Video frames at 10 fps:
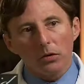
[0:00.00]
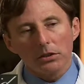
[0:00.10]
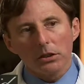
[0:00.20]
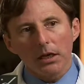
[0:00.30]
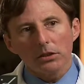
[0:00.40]

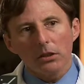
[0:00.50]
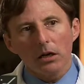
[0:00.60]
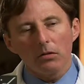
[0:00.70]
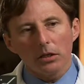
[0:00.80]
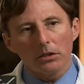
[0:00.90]
what's nice
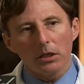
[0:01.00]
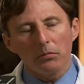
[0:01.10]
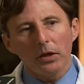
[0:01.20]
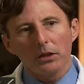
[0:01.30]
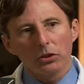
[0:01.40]
now with these
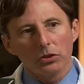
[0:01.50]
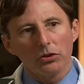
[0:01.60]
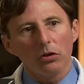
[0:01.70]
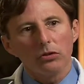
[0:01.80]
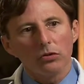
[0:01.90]
implants, they're
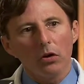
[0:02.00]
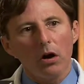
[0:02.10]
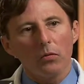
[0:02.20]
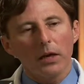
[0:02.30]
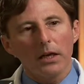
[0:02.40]
so
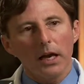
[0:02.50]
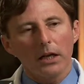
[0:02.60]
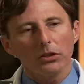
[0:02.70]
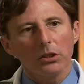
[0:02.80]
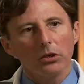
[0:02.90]
strong, we can
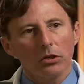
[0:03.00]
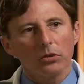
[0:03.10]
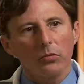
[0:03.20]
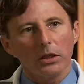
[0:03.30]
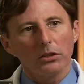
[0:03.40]
actually hook
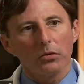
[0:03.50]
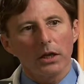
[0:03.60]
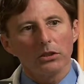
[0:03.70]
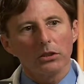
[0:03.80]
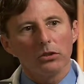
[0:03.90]
the
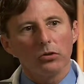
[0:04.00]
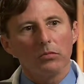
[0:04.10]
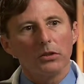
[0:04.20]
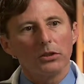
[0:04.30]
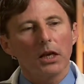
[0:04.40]
restoration to
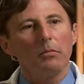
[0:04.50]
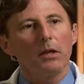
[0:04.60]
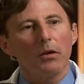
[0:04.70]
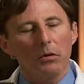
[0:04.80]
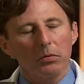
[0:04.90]
them the same
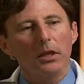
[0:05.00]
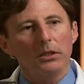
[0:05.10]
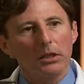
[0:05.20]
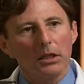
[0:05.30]
day we place